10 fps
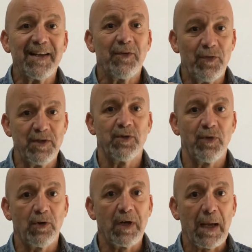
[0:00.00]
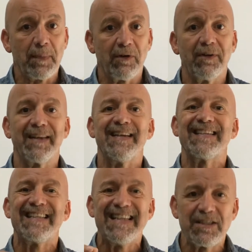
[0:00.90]
a visual vocabulary that
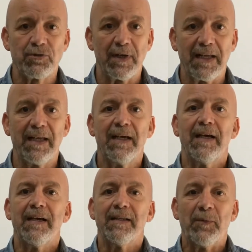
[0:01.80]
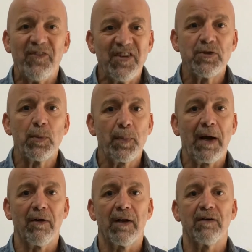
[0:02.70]
is literally the visual
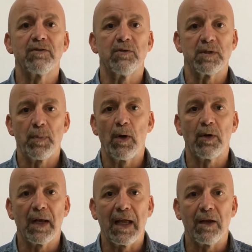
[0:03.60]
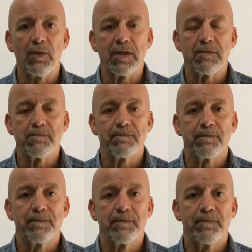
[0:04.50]
parallel to a spoken language.
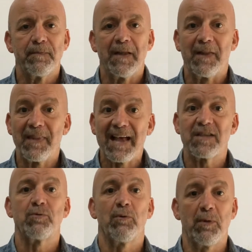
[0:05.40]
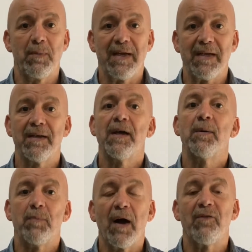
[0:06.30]
Now that's what we mean
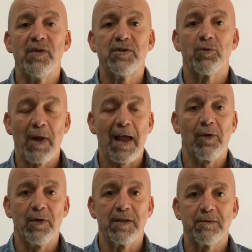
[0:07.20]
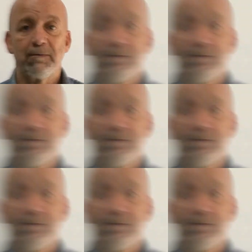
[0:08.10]
by visual language.